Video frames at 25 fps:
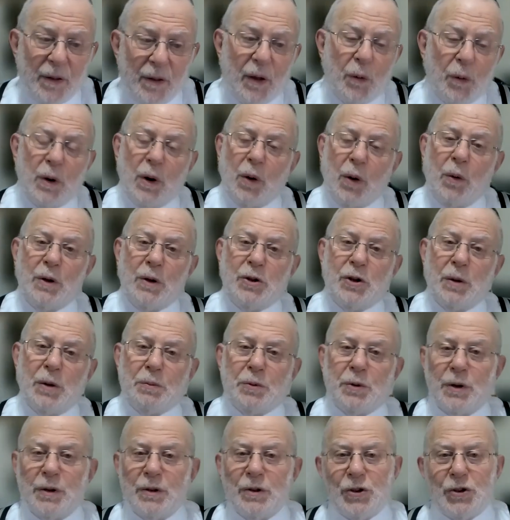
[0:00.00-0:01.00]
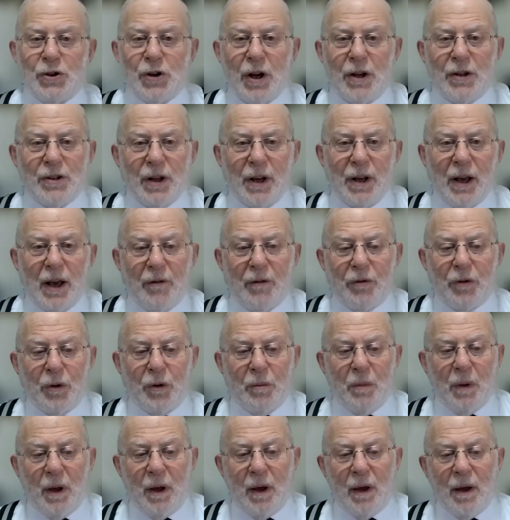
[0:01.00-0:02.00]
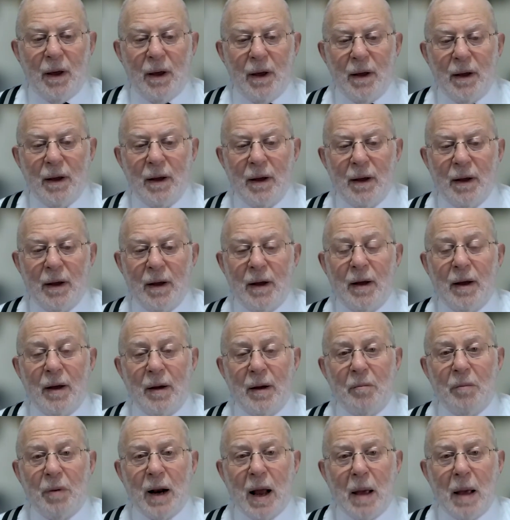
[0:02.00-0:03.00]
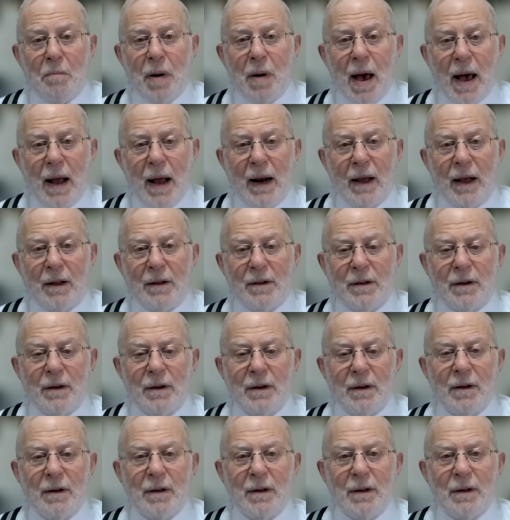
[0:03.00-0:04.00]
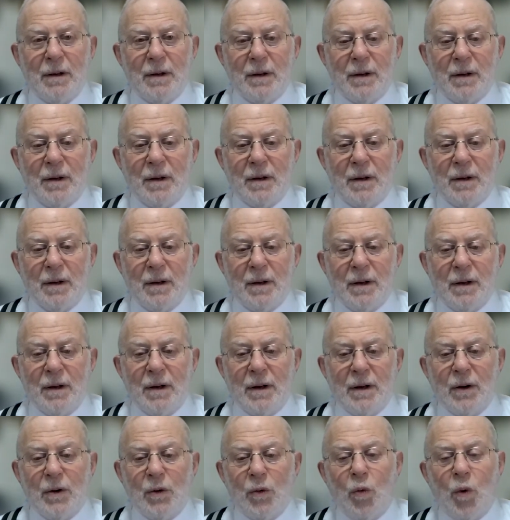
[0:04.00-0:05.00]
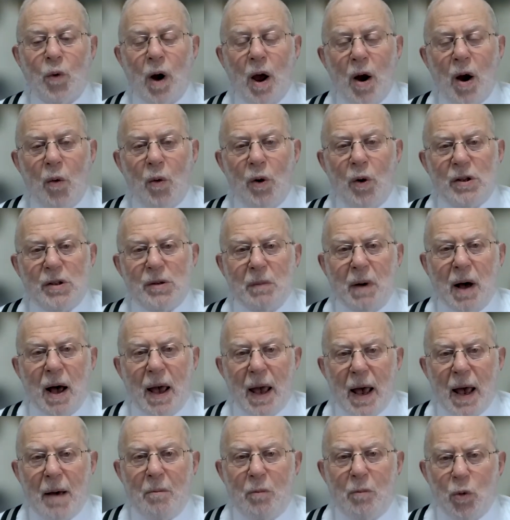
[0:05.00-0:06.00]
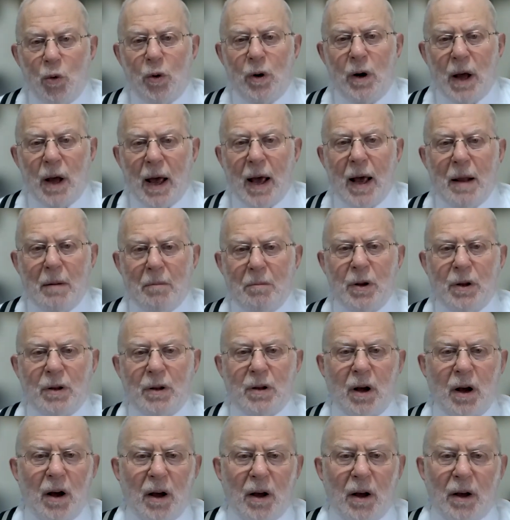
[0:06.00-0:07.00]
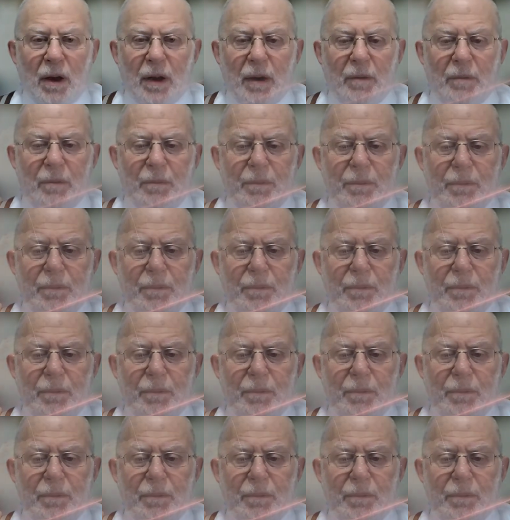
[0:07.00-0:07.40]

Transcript: There were no Egyptians chasing after me, but I panicked. Where was my Emunah and Bitachon?